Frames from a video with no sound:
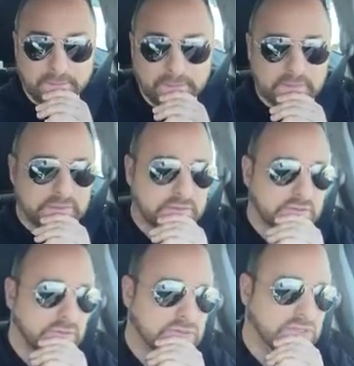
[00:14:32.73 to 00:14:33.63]
why does
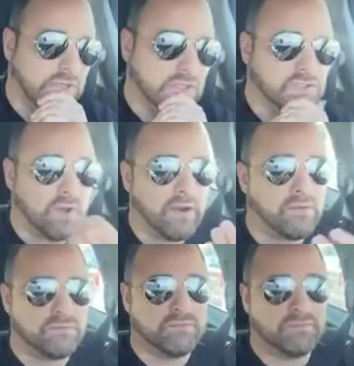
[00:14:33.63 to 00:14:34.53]
Rackspace pay Robert
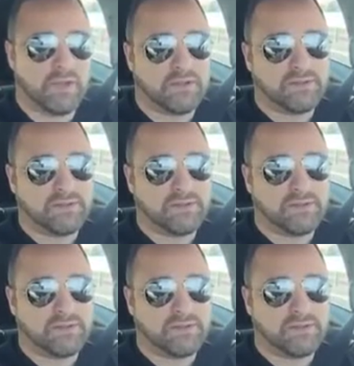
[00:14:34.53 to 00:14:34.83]
Scoble